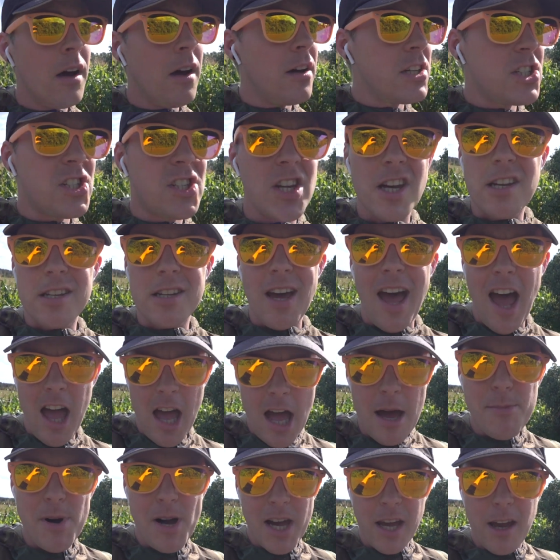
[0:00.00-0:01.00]
shit,
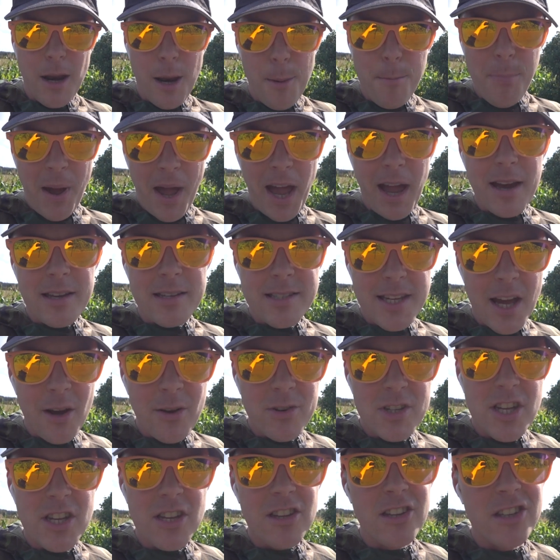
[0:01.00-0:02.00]
am I gonna pass
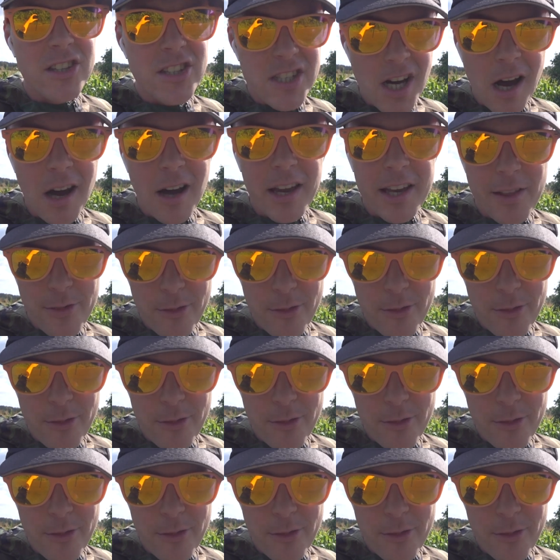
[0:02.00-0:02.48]
out and die